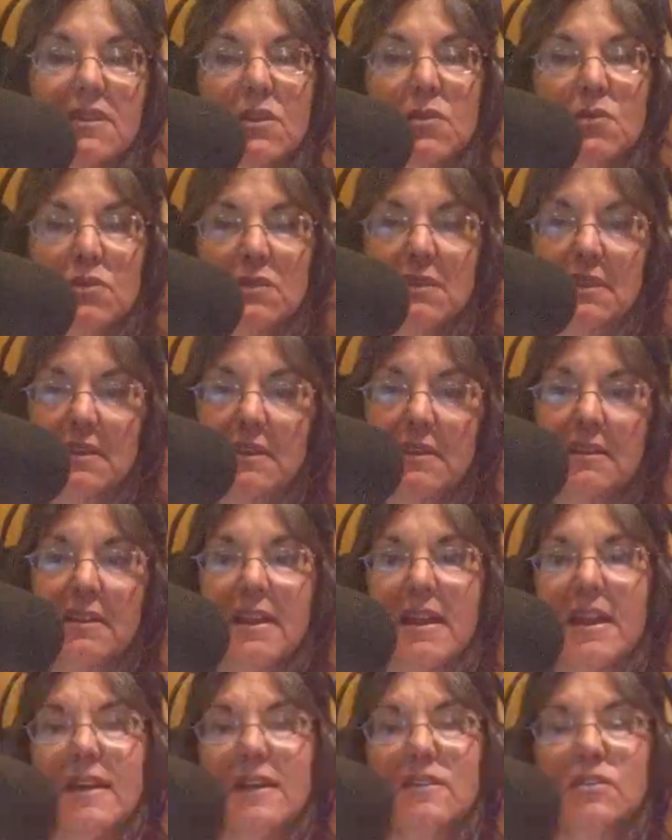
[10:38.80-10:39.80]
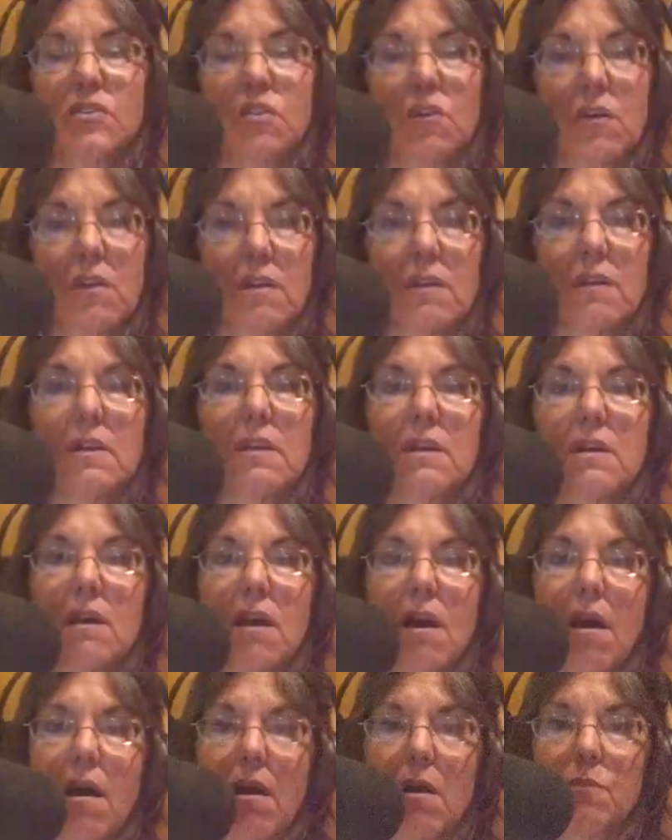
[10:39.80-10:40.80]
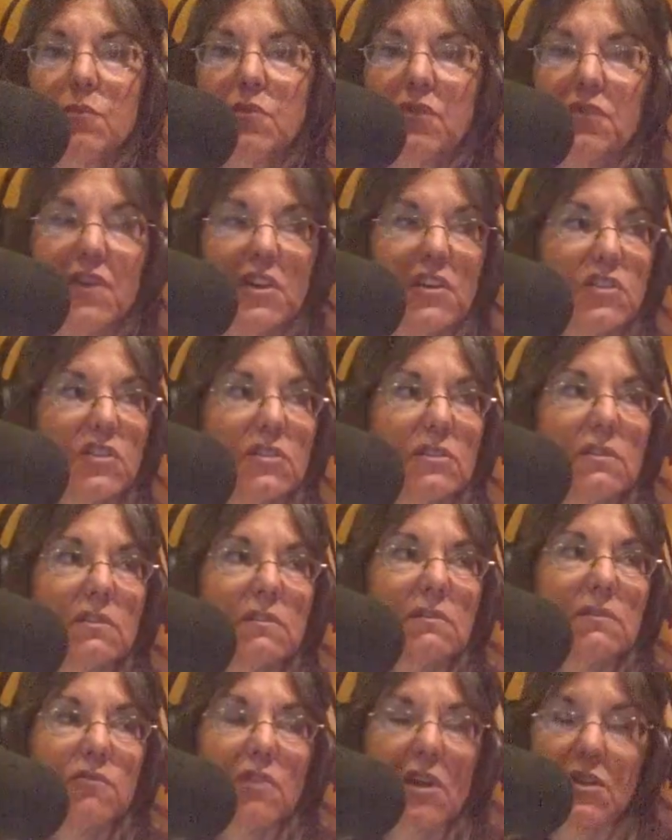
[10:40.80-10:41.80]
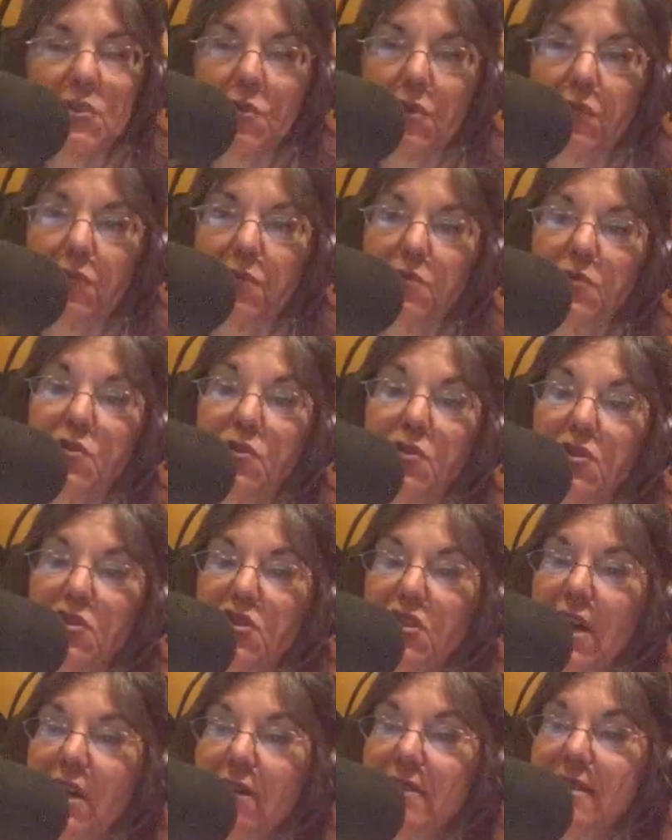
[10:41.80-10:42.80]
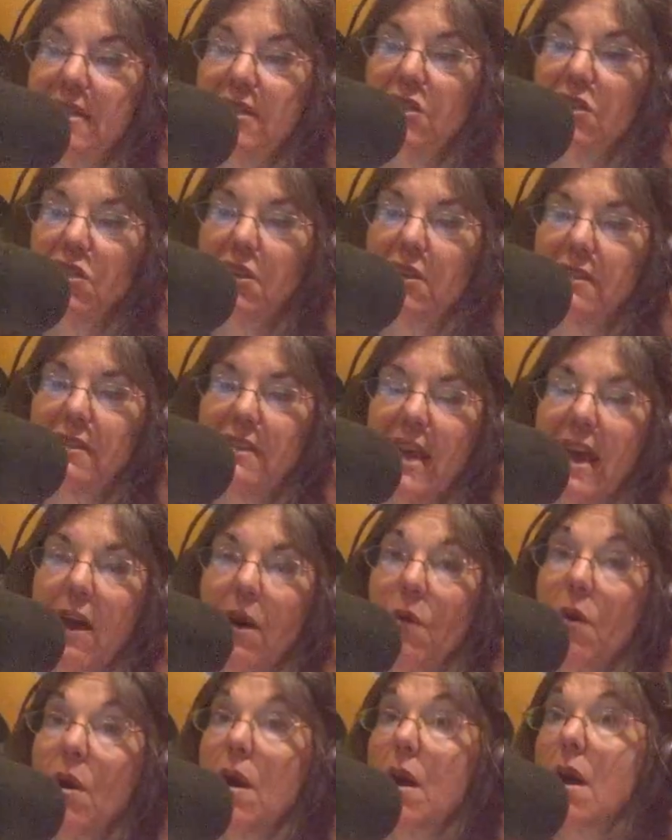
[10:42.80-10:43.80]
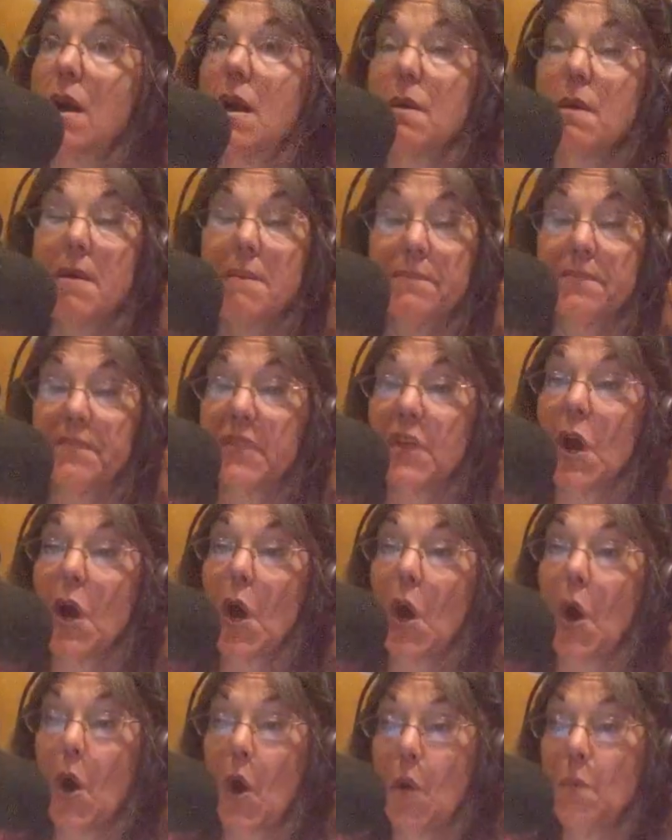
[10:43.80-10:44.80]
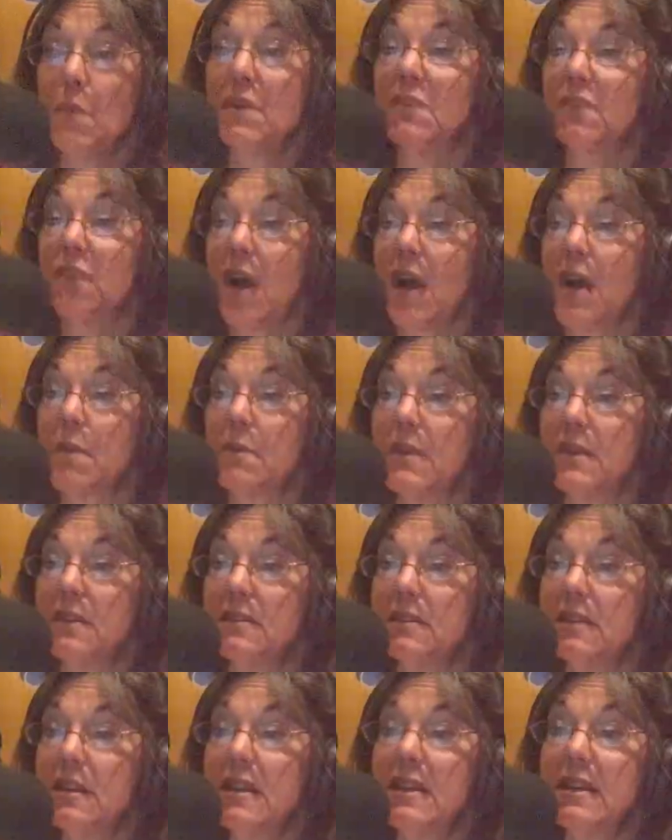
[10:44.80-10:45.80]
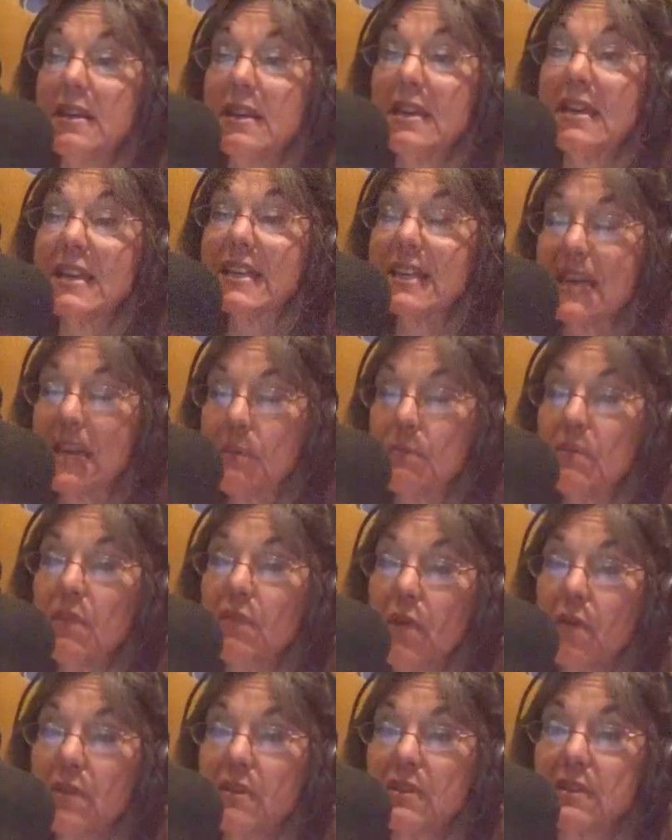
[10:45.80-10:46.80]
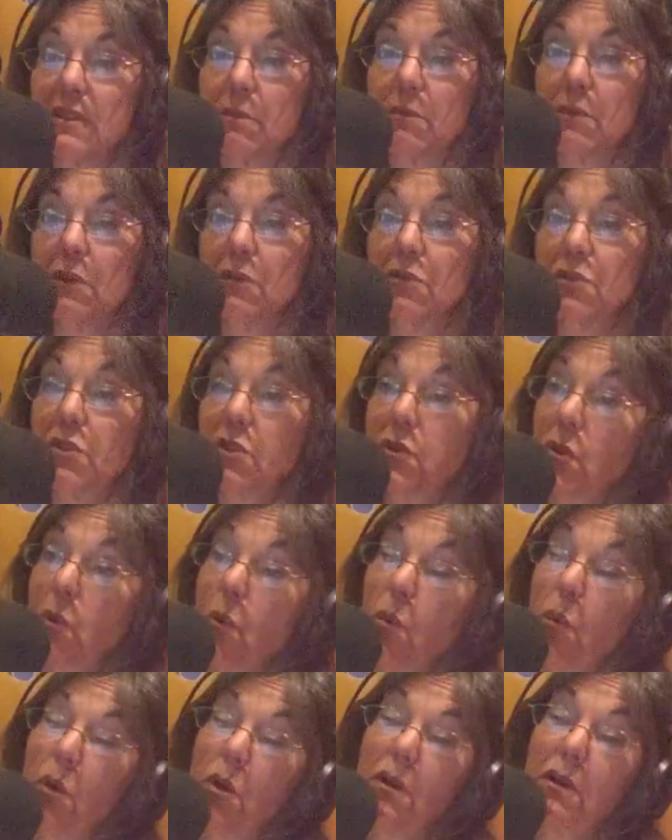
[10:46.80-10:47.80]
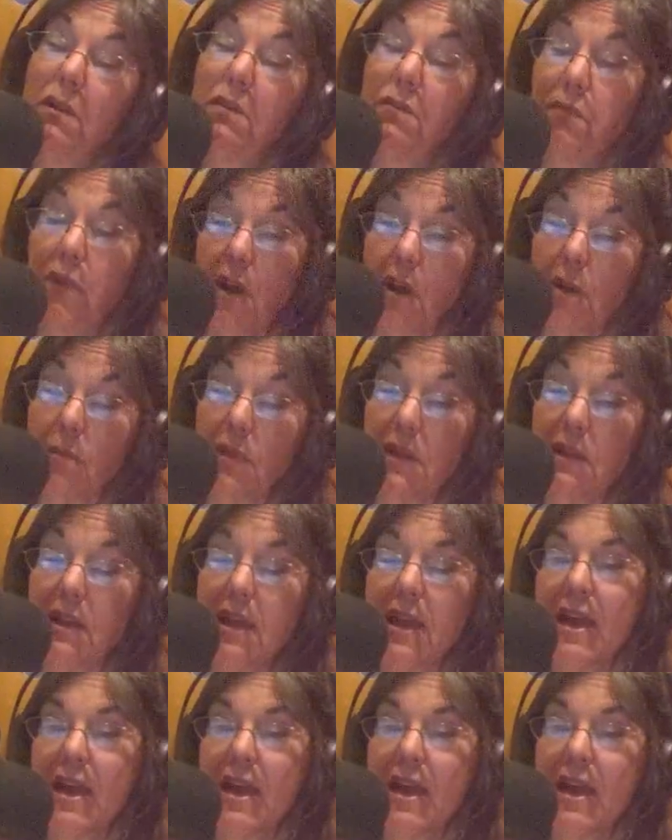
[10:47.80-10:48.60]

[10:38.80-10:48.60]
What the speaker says: who's an HR professional, graduate from Georgetown, teaching us how the home environment can be very similar to the work environment.